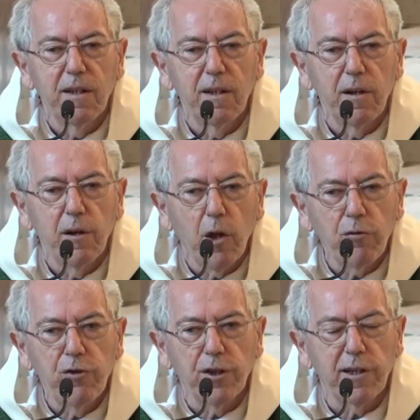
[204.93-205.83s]

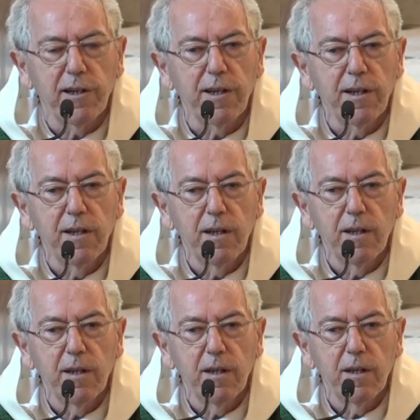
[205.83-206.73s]
Logically,
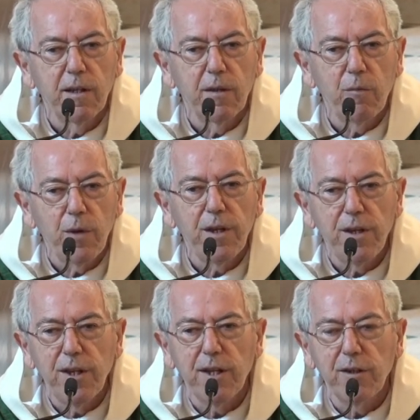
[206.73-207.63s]
we
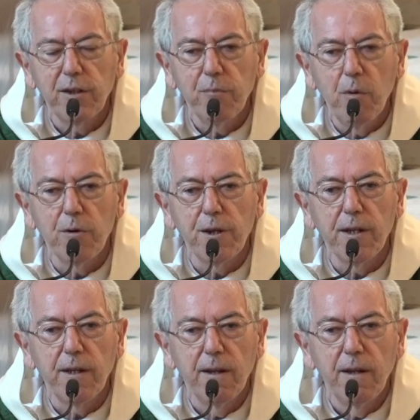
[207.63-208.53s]
here this morning
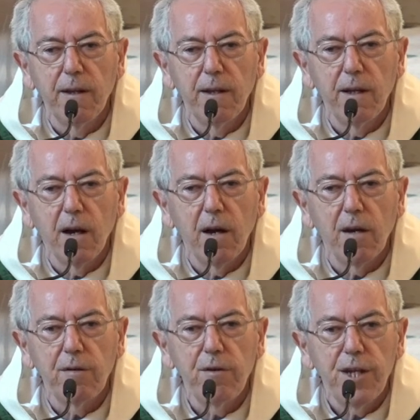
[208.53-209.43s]
are
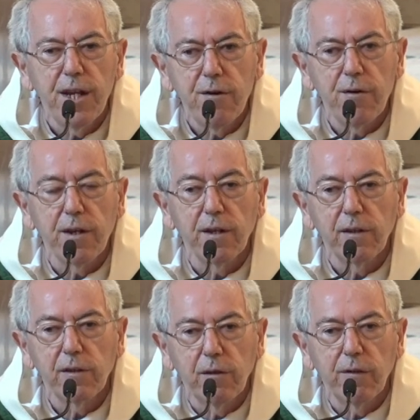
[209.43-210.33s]
nearer
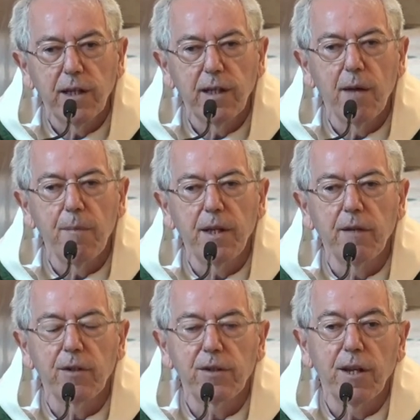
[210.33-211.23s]
to the coming of
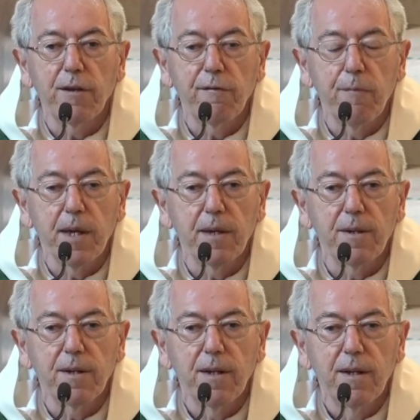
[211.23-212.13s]
a Son of Man
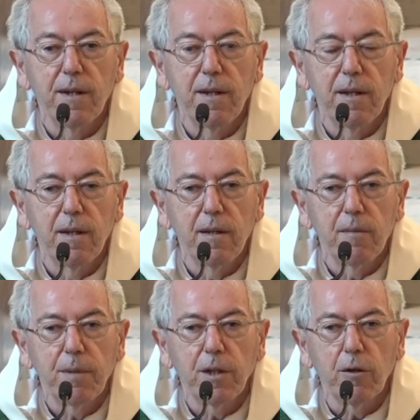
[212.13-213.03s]

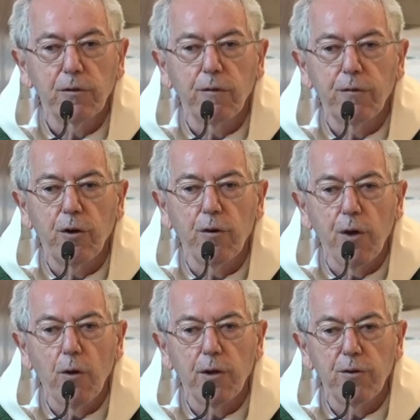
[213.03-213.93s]
because of
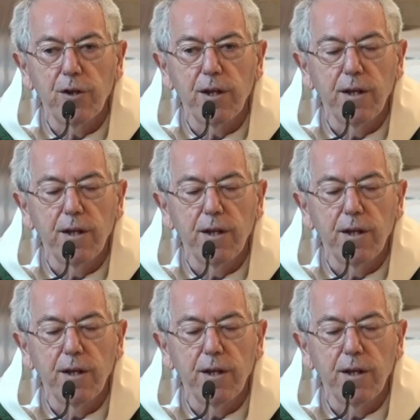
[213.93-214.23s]
chronology,